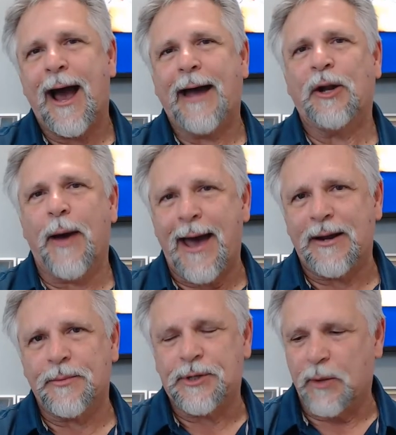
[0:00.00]
I know
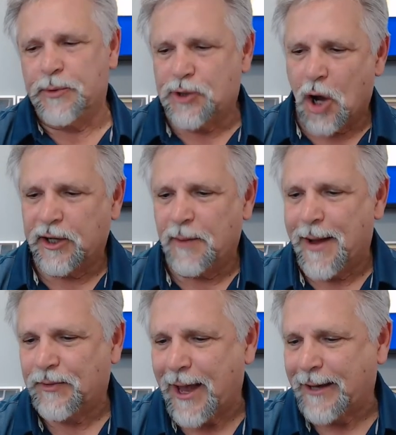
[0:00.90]
Adam C was talking
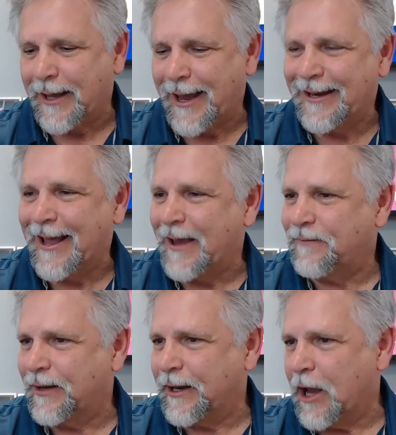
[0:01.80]
about that in a
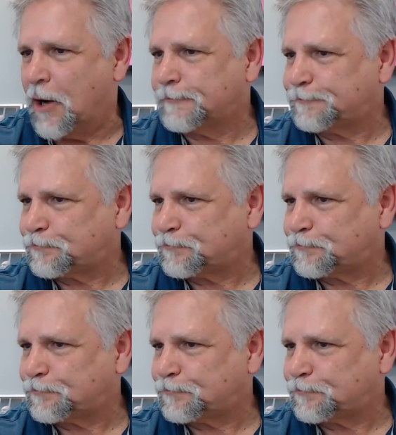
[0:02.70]
video.